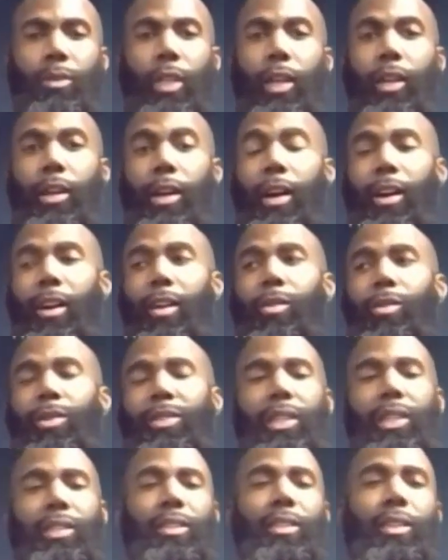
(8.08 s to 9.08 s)
I
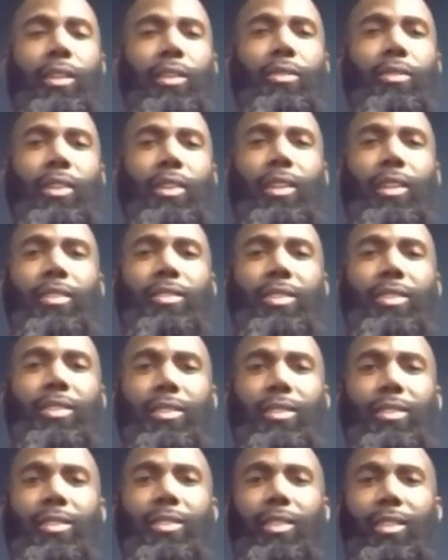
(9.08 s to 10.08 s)
always like to think of kickers
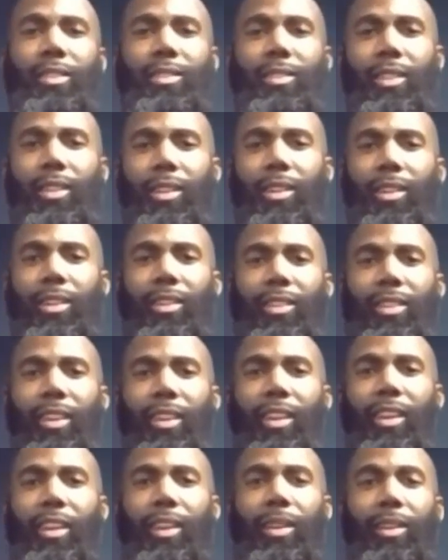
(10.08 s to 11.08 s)
as
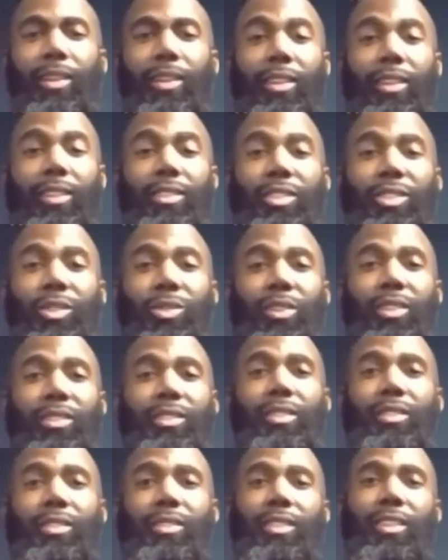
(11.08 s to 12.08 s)
good
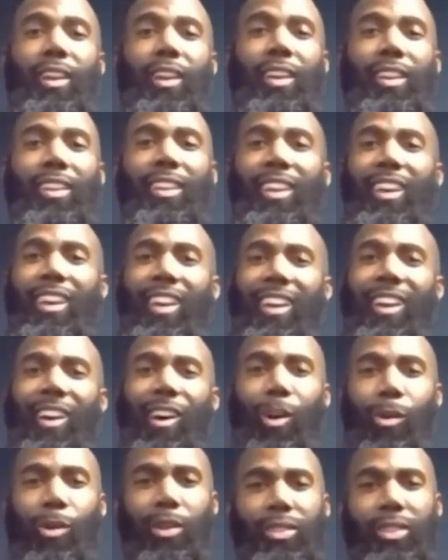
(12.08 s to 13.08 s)
insurance,
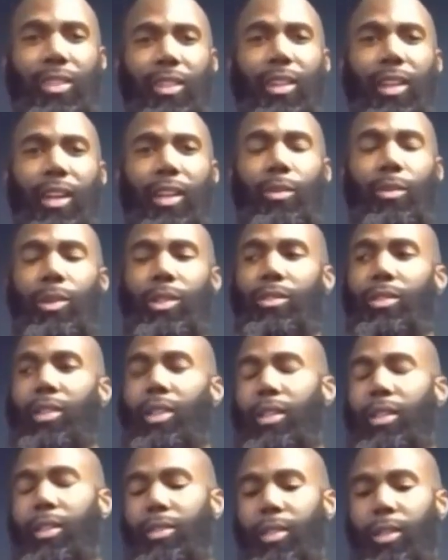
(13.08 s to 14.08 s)
always there kind of when you
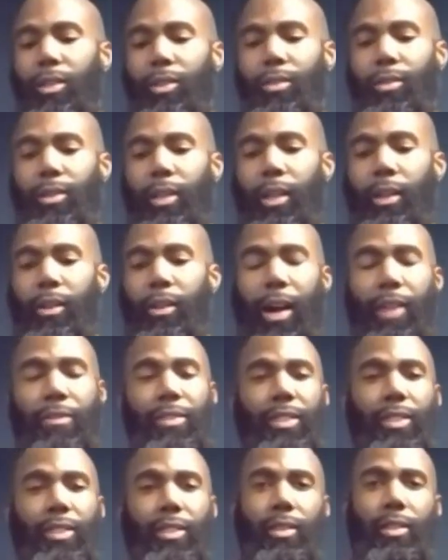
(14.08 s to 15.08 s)
need it. So, you know,
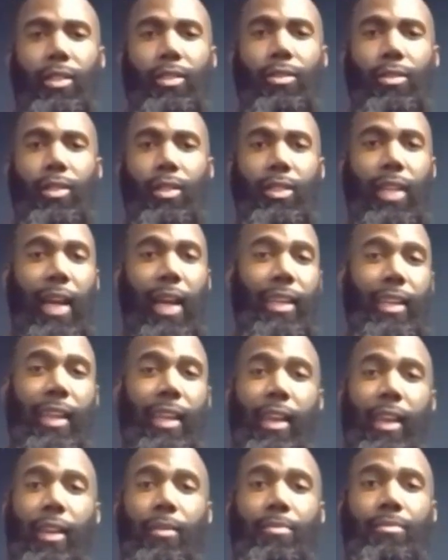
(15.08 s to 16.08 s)
obviously this is a tight
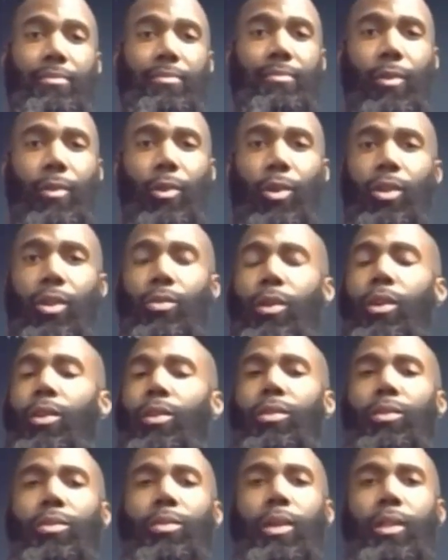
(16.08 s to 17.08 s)
game on the
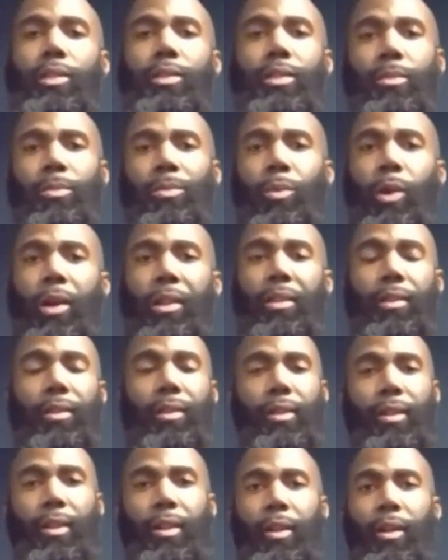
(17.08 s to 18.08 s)
road with some
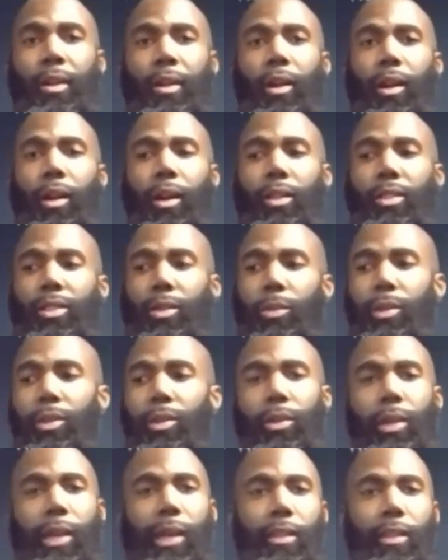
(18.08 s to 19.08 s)
weather. So we
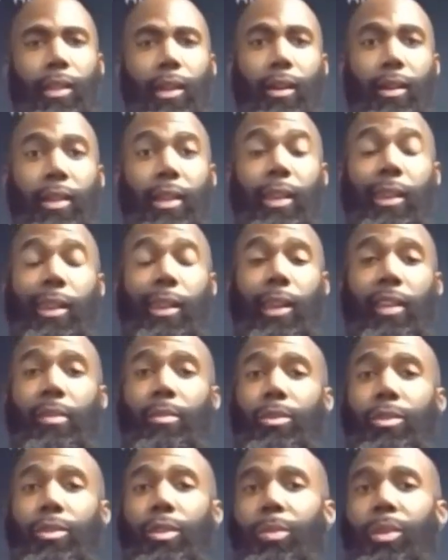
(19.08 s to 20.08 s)
knew that our kicking
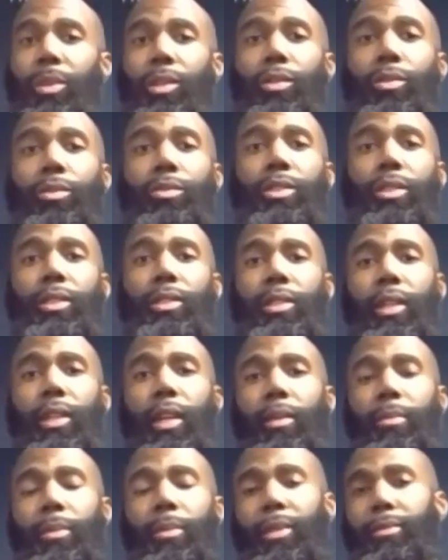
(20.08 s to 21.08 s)
game was going to be huge in this
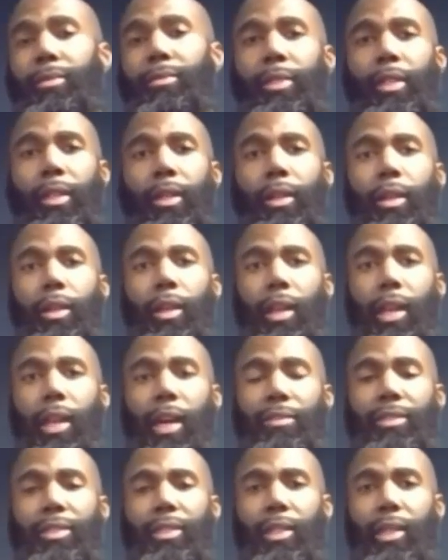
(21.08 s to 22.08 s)
game. And
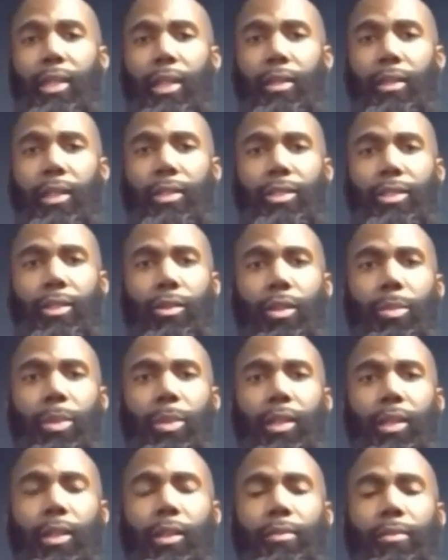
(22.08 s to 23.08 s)
obviously that showed up
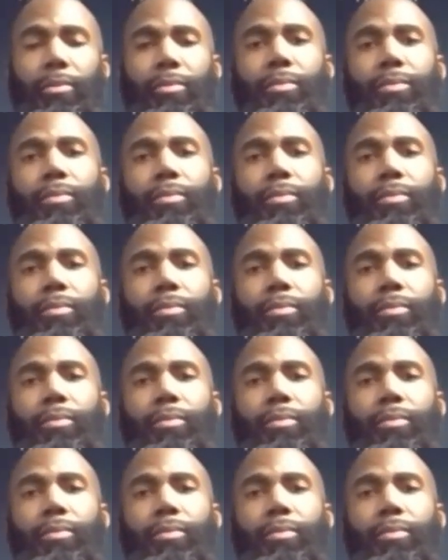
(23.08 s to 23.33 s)
at the end.